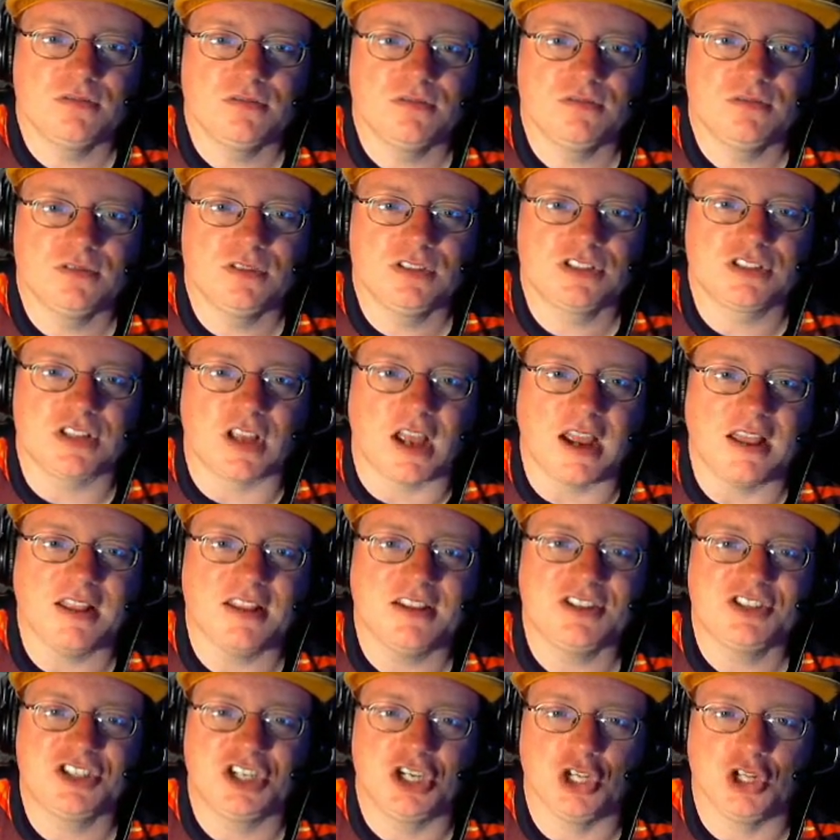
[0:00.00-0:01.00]

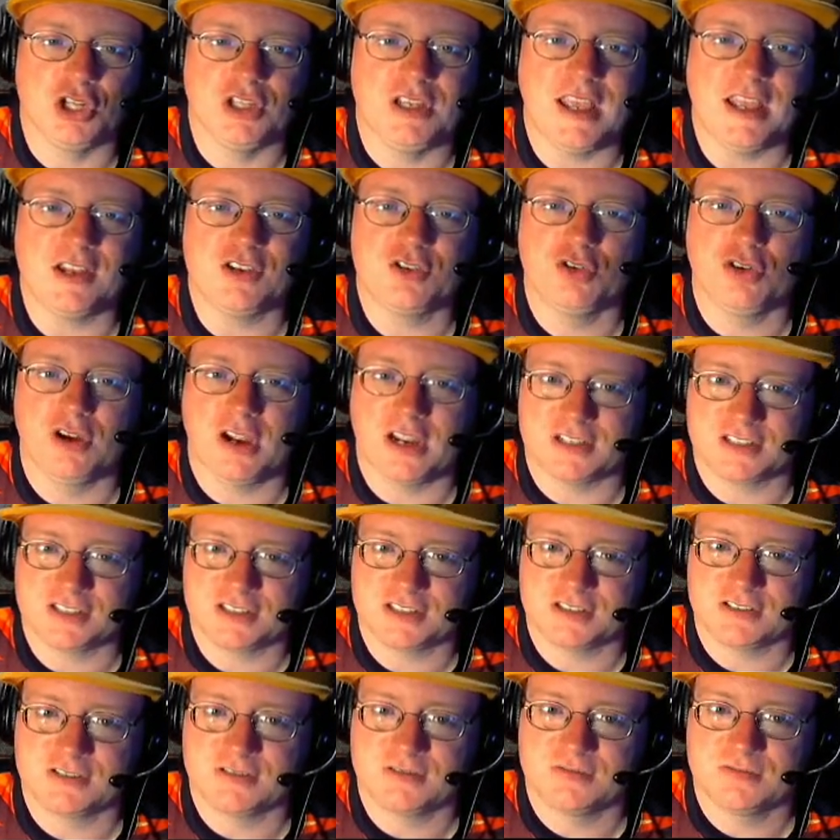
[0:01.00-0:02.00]
Cilan, Chili, and
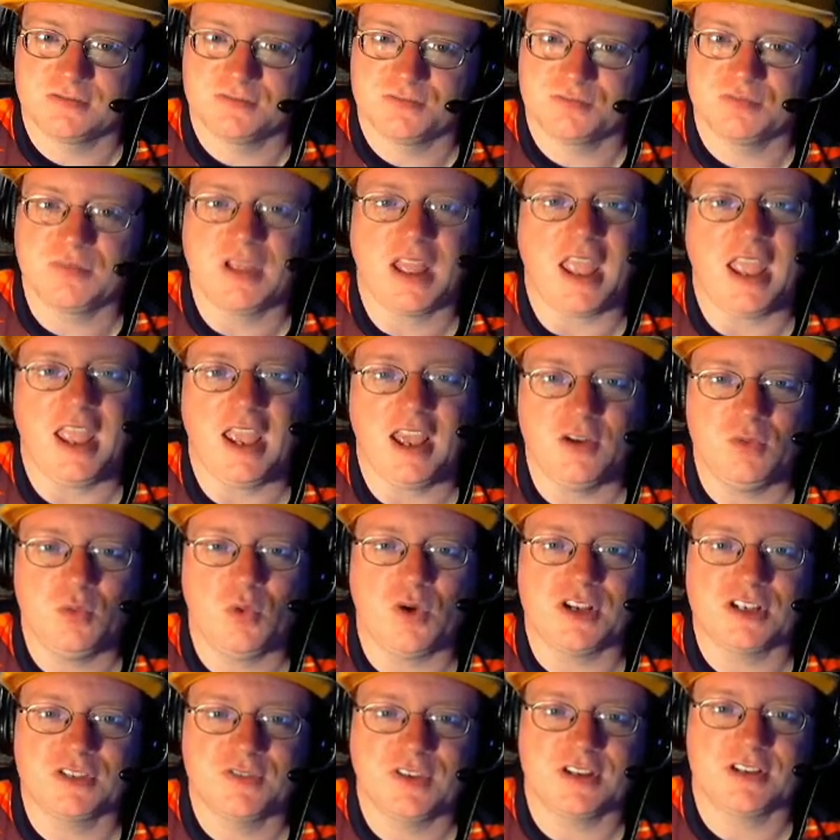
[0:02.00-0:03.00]
Cress. And
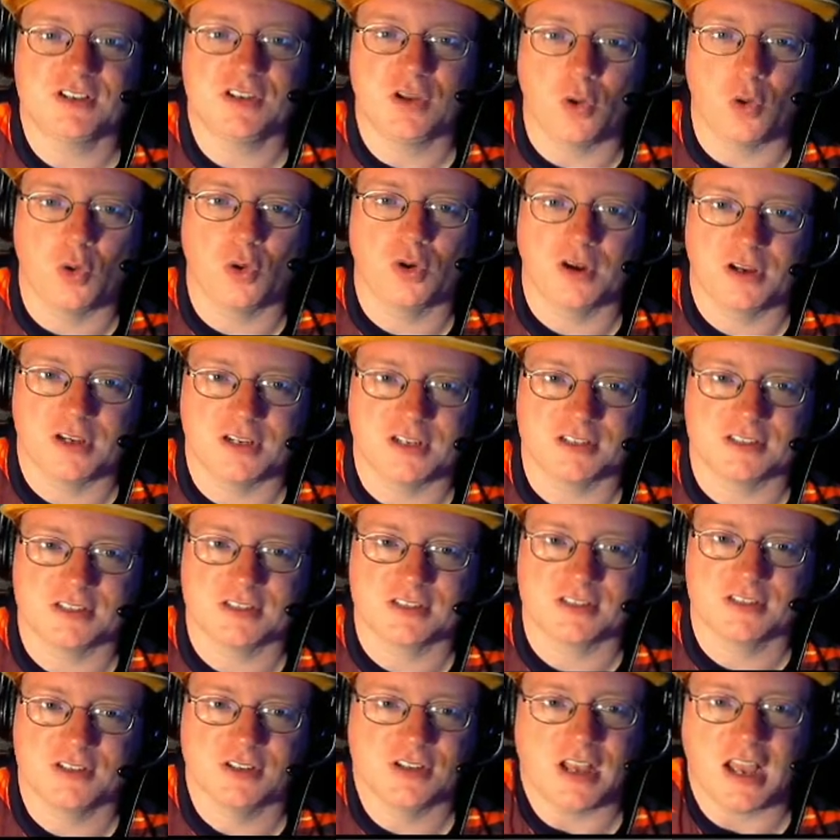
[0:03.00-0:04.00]
was
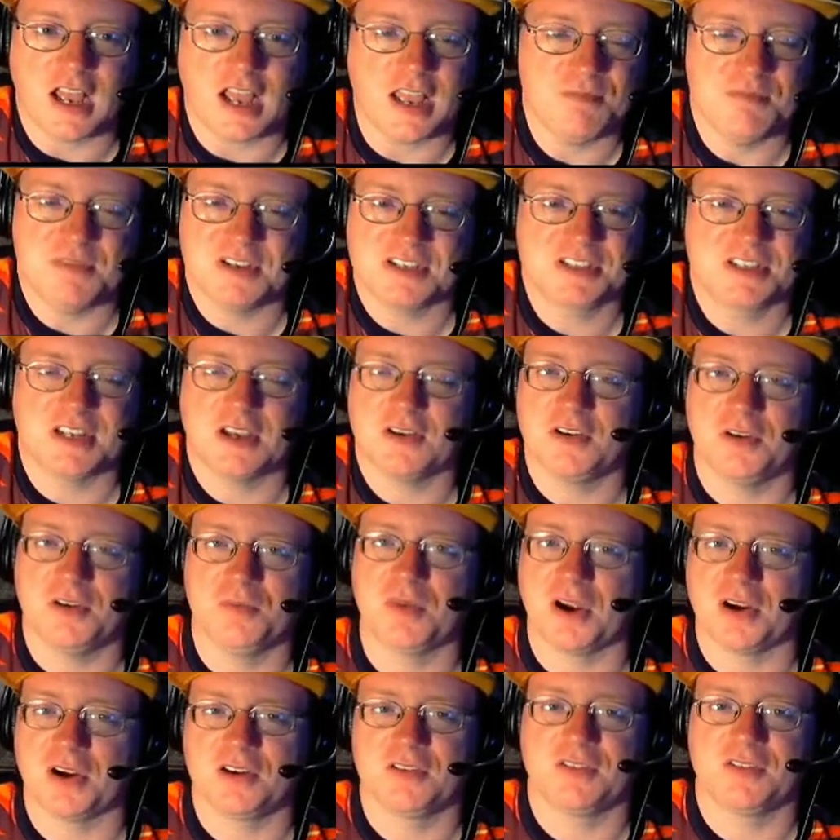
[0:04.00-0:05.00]
victorious. I missed out on
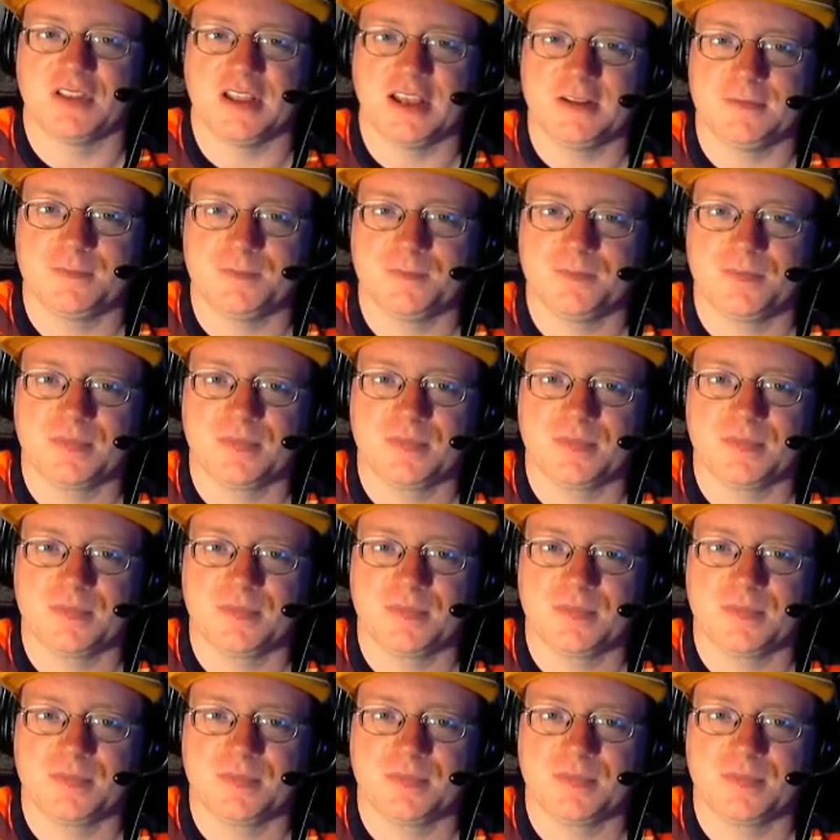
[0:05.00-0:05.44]
part of that.